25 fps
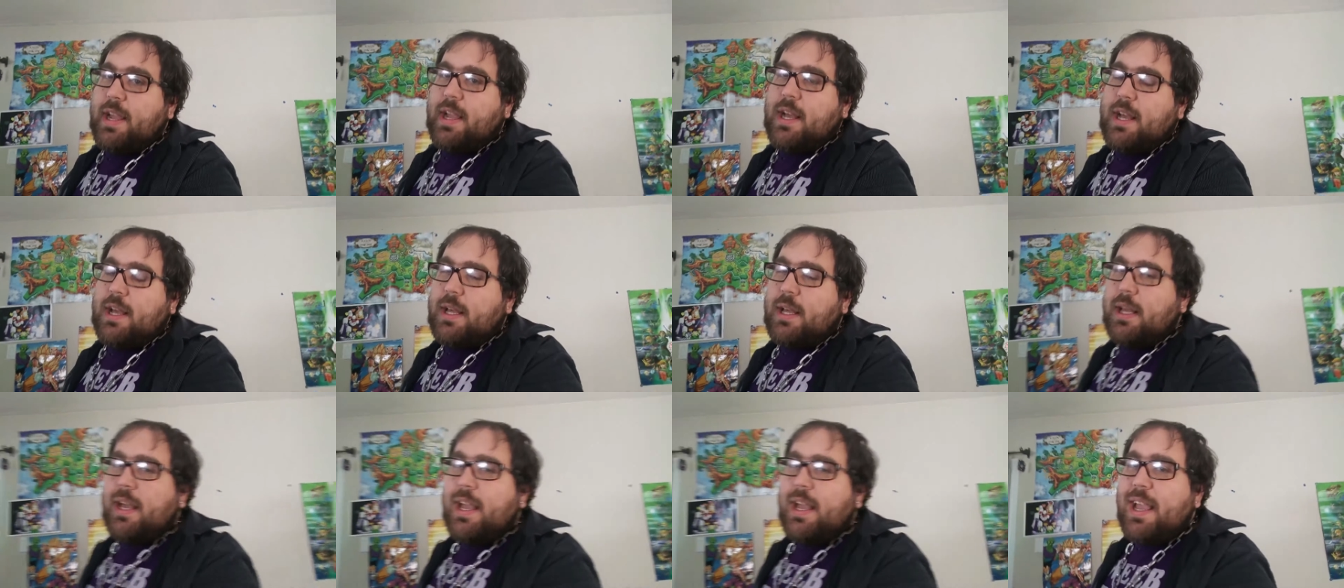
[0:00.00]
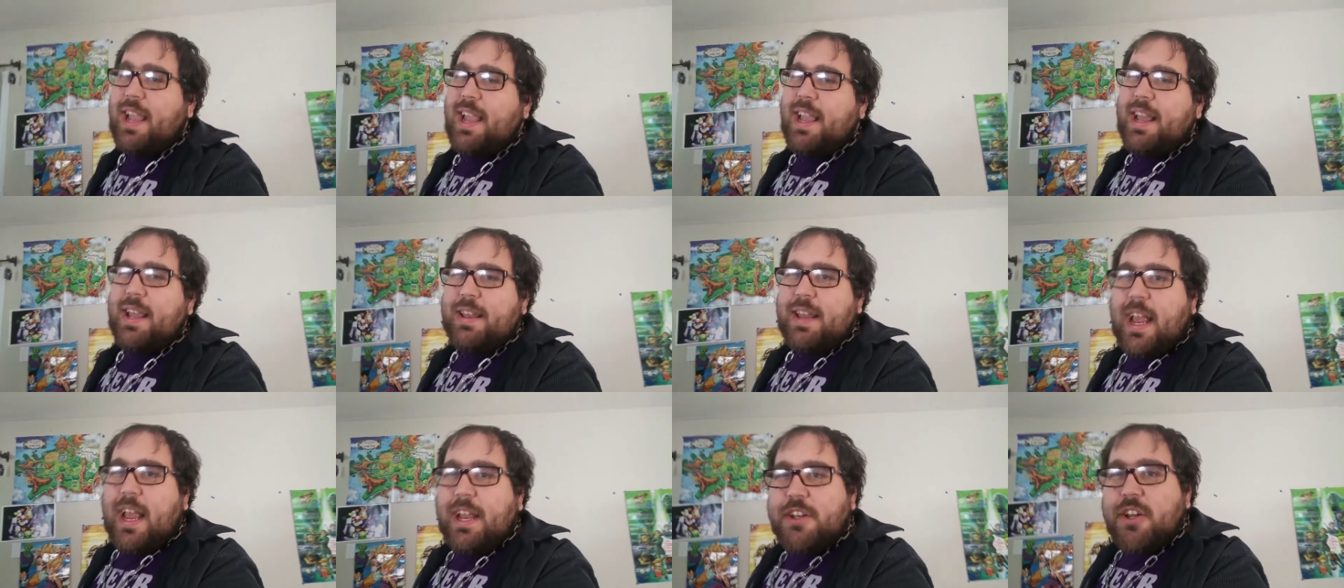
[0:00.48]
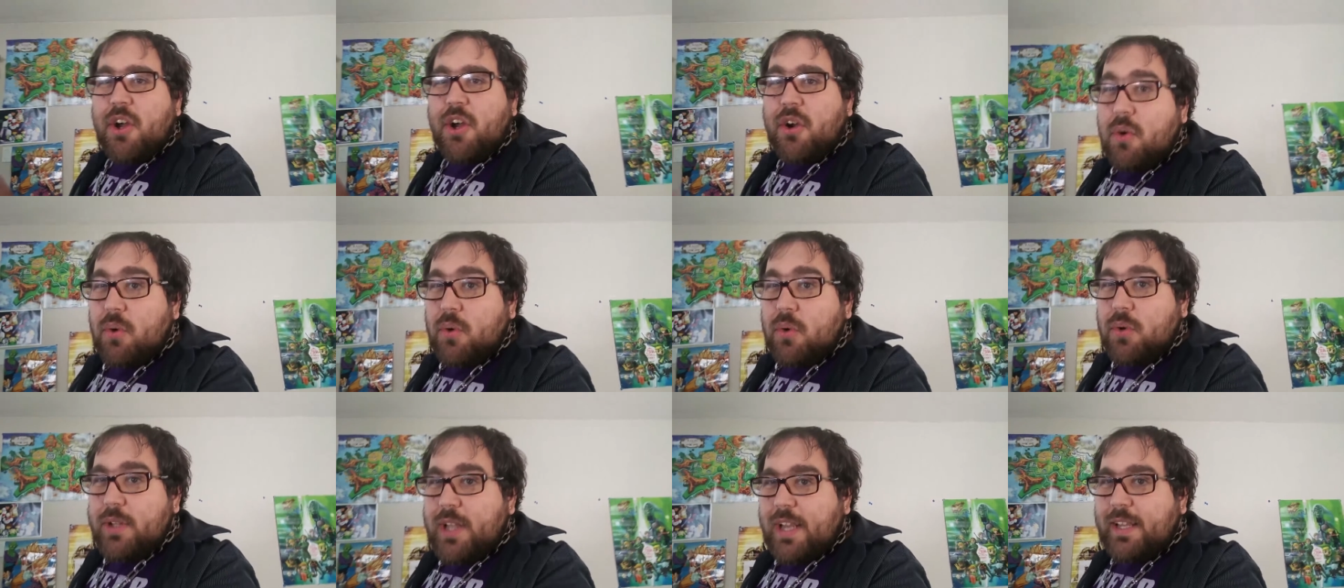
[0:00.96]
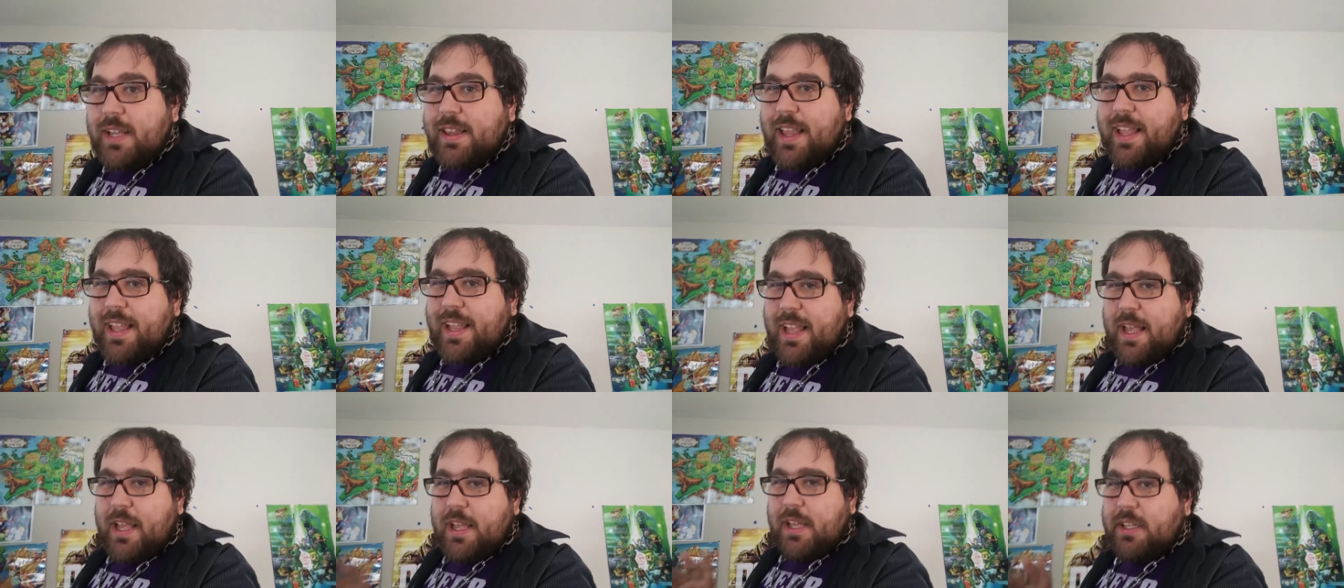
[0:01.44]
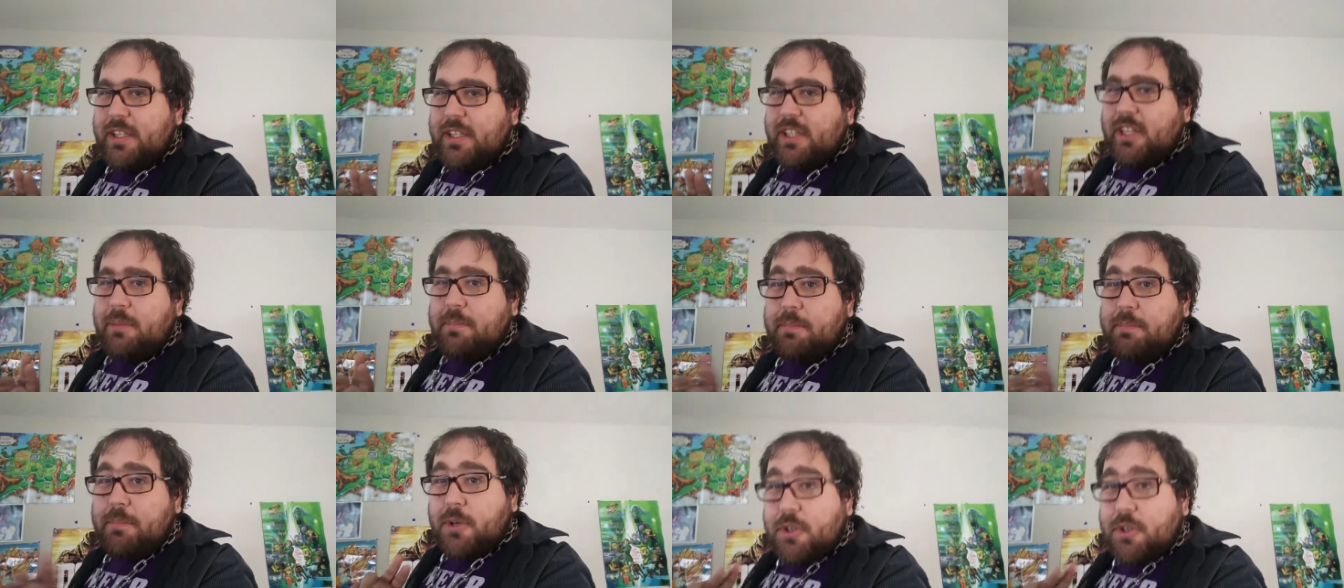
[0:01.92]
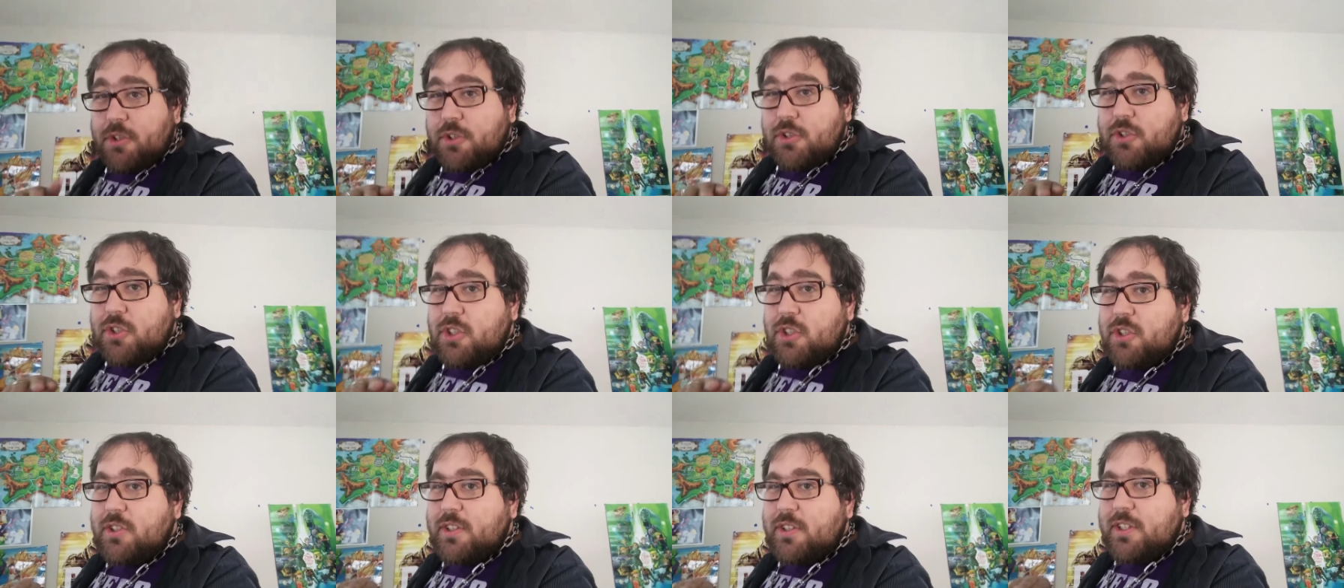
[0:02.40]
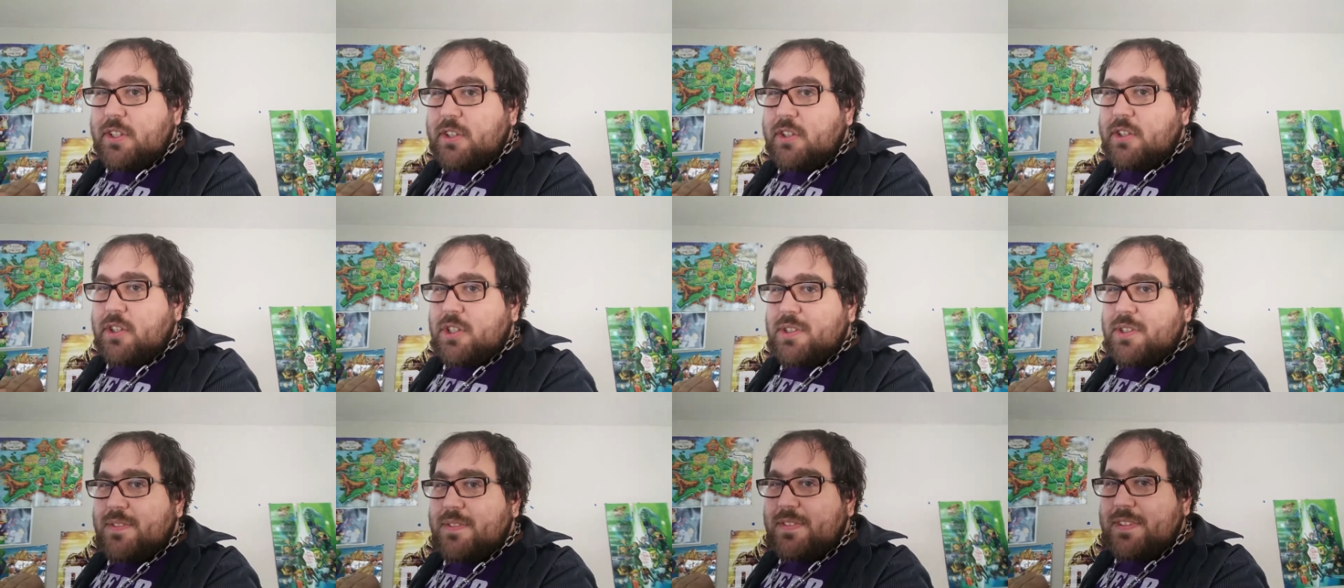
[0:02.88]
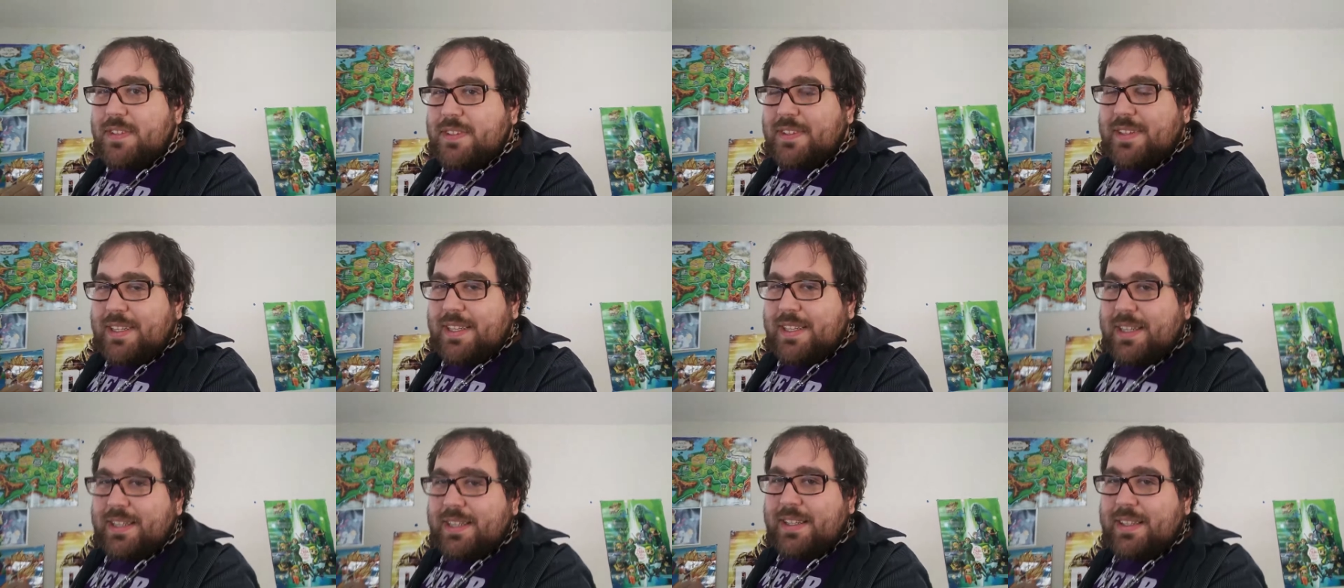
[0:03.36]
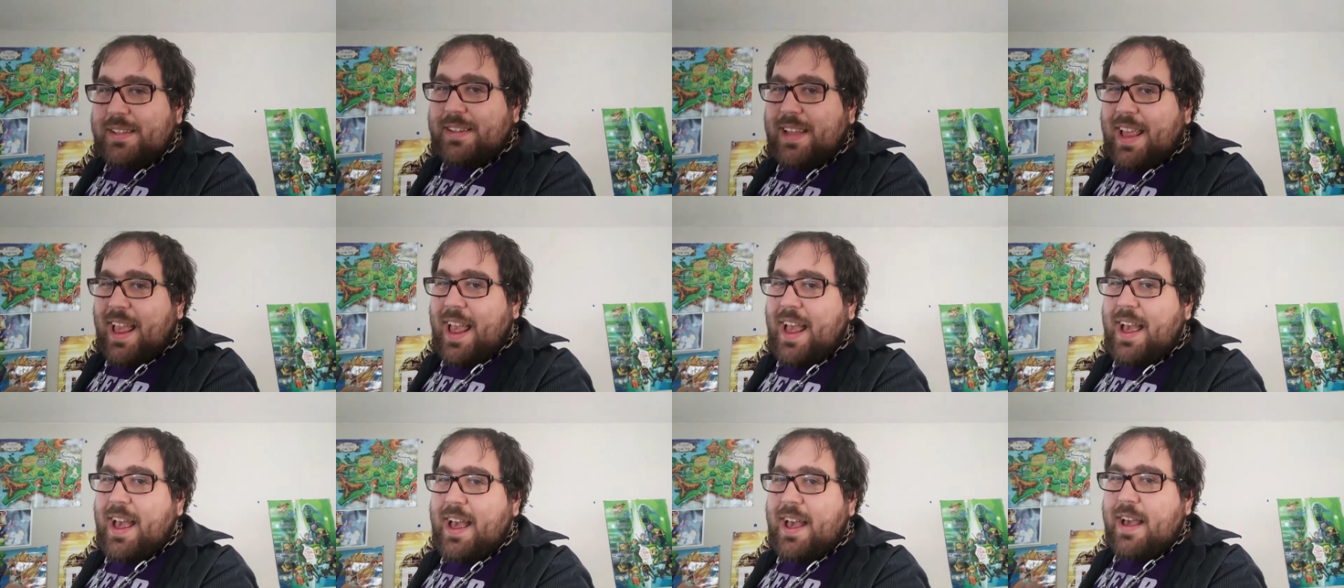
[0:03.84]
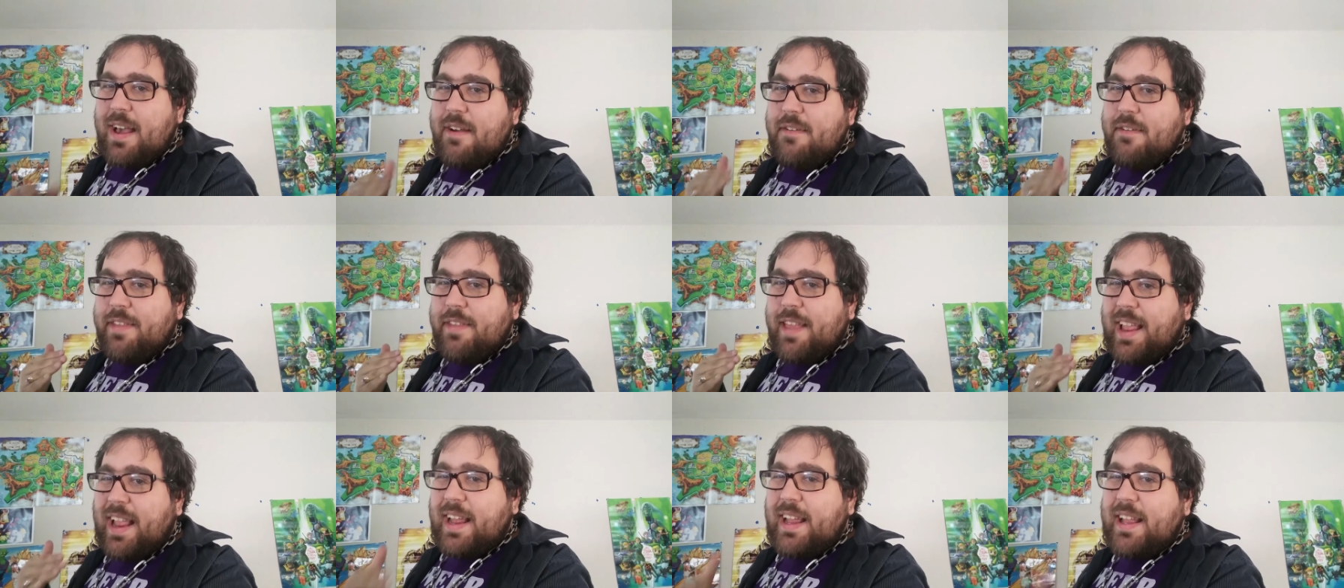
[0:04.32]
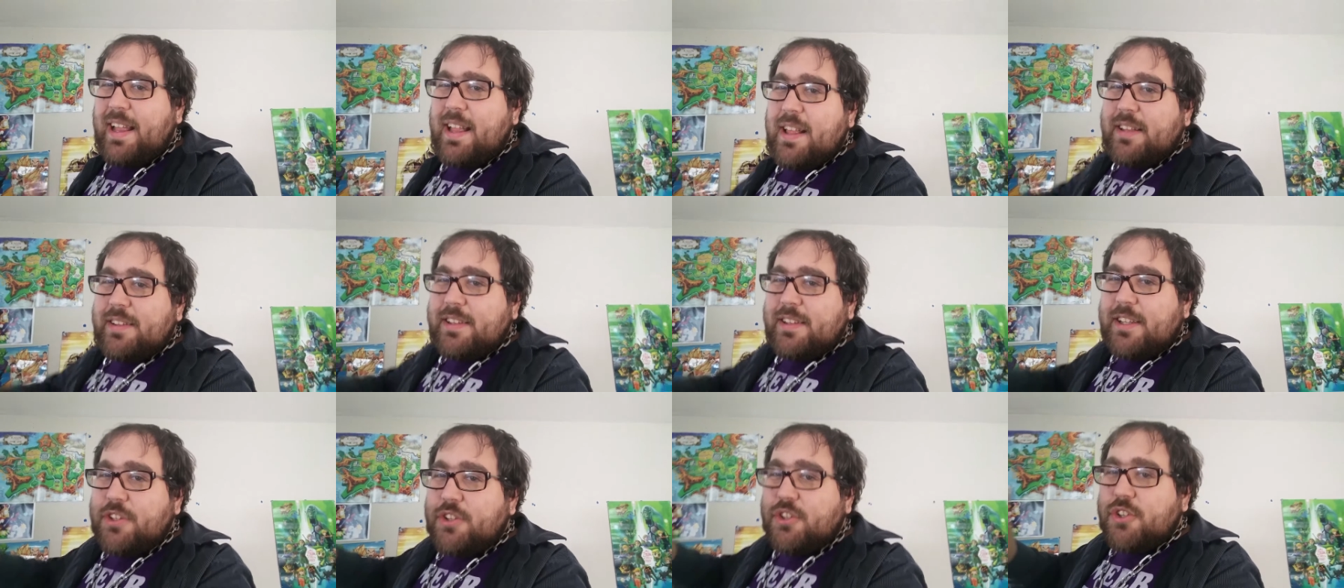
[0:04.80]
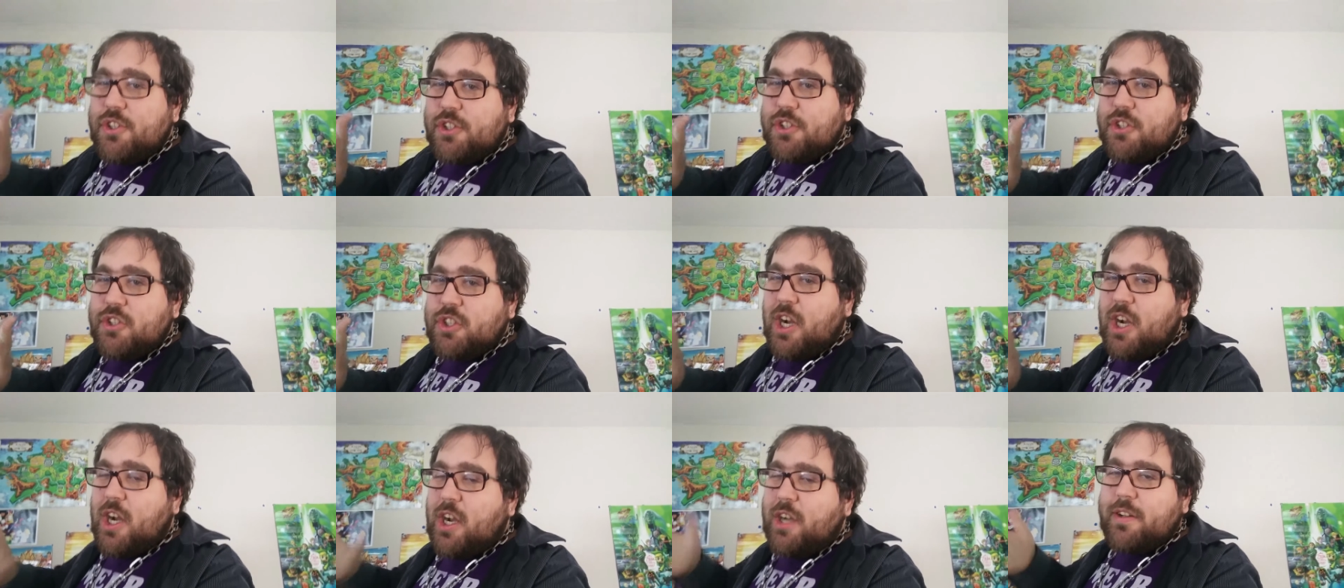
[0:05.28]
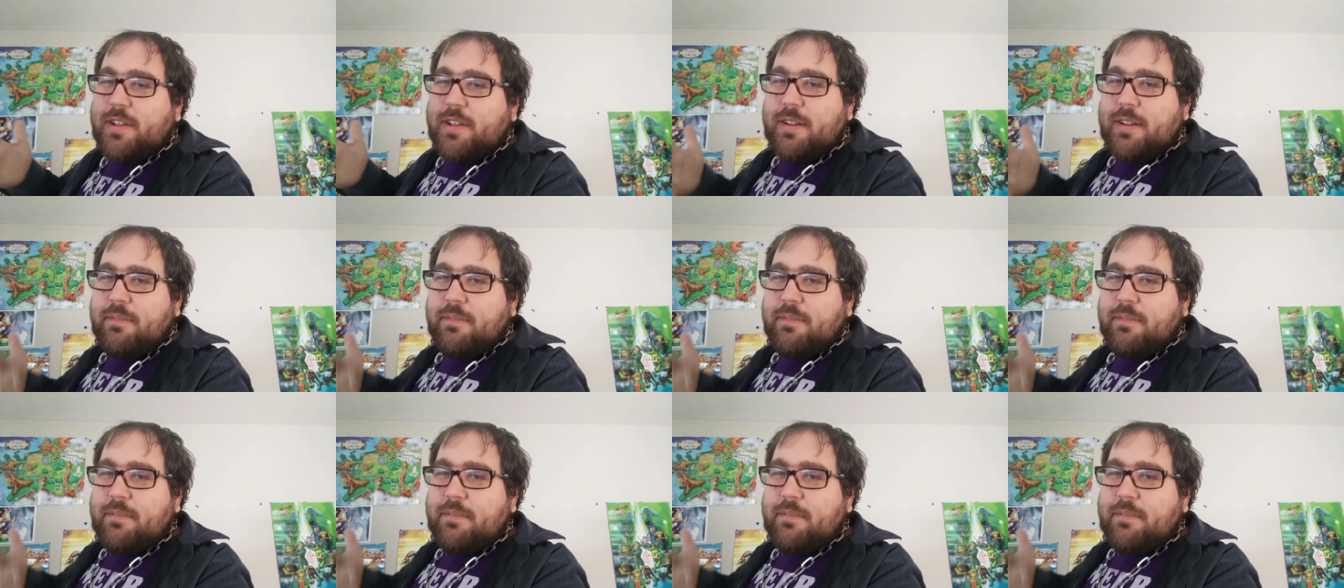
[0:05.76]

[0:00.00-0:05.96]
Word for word: Uh, and I know that like the emergency services have like the surcharge.